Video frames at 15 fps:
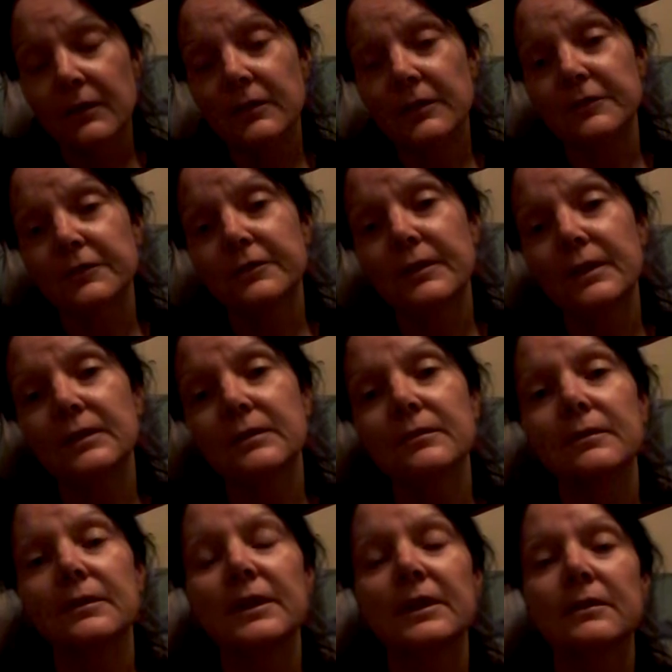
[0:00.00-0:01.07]
They're
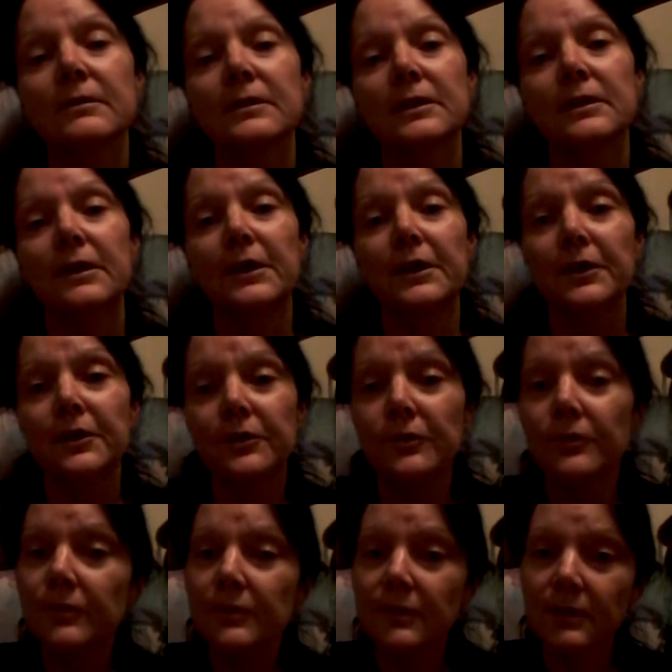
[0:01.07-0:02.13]
still little and
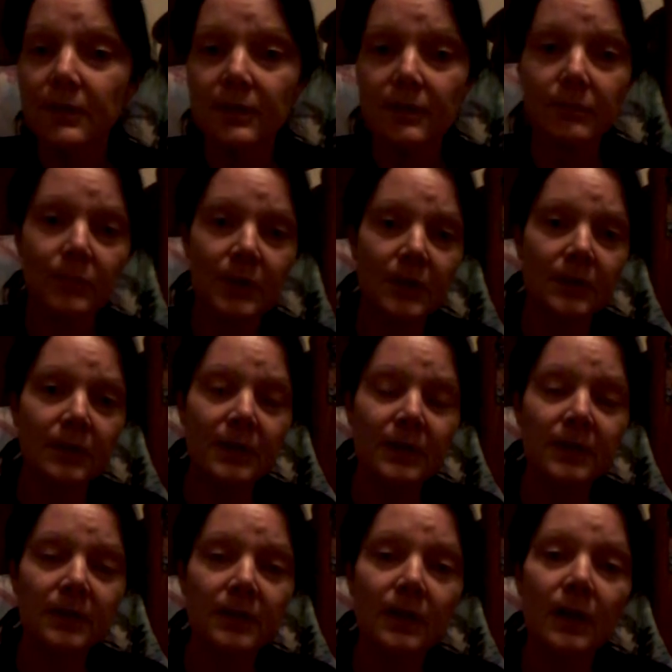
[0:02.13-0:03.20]
cute, but
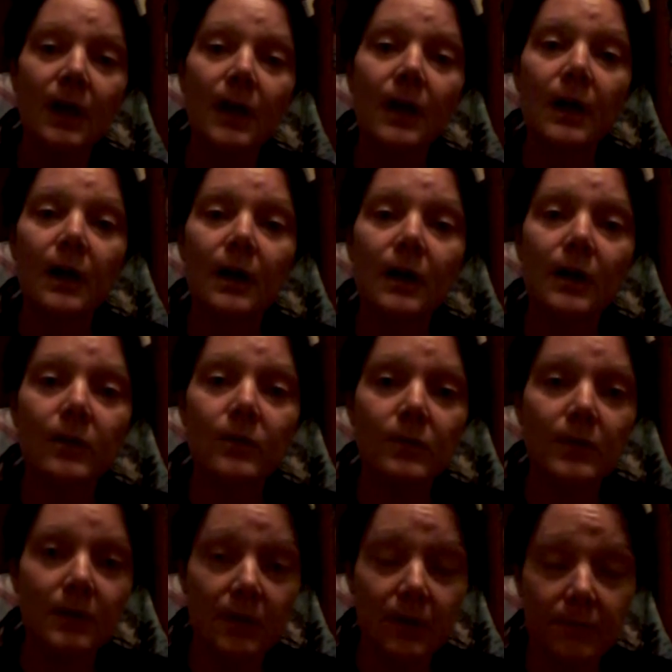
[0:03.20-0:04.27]
they're
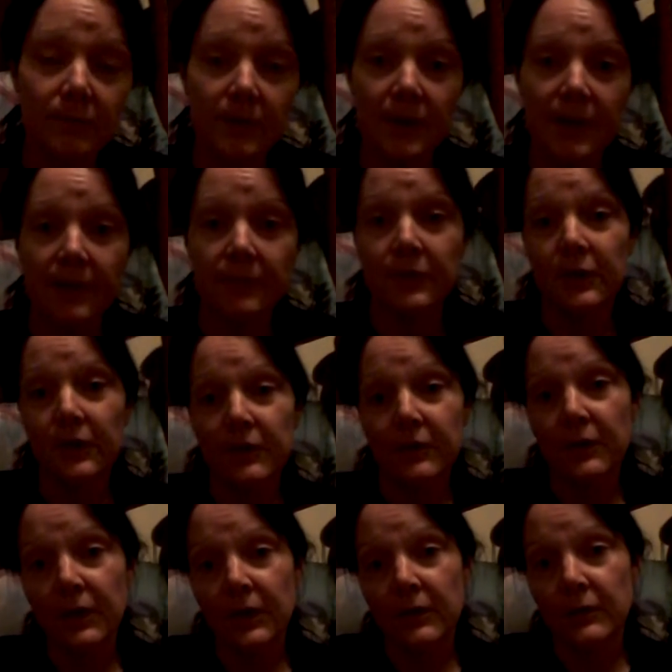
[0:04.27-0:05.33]
old enough to have a good
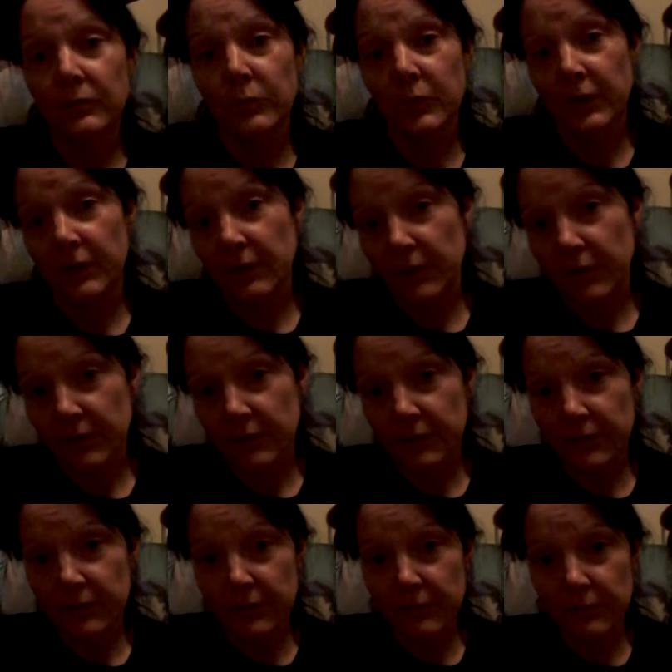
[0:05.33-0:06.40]
talk with you, and
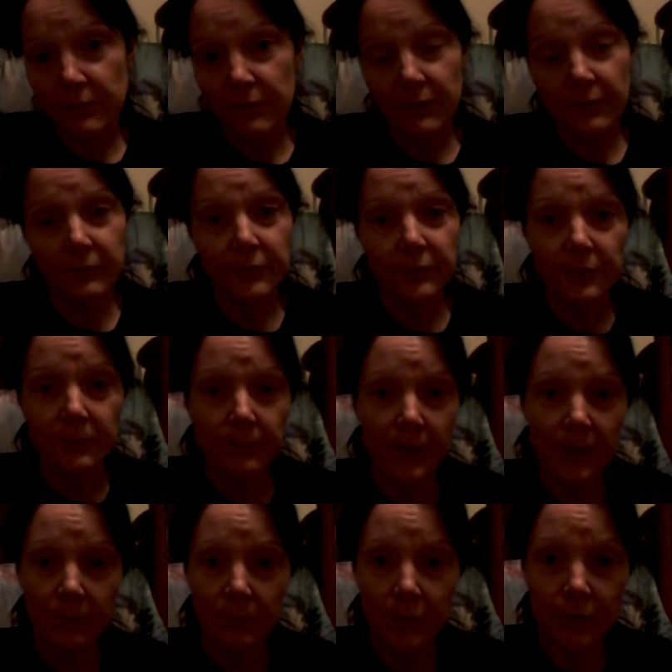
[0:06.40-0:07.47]
they're old enough to
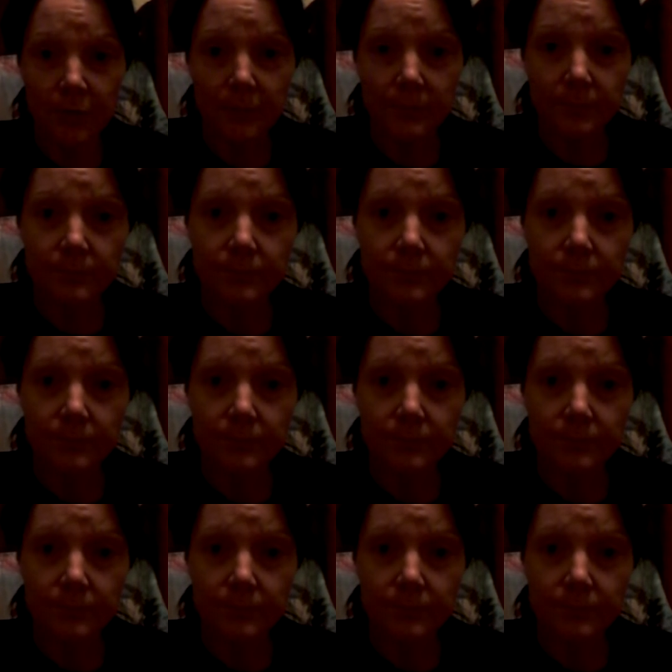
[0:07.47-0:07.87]
remember.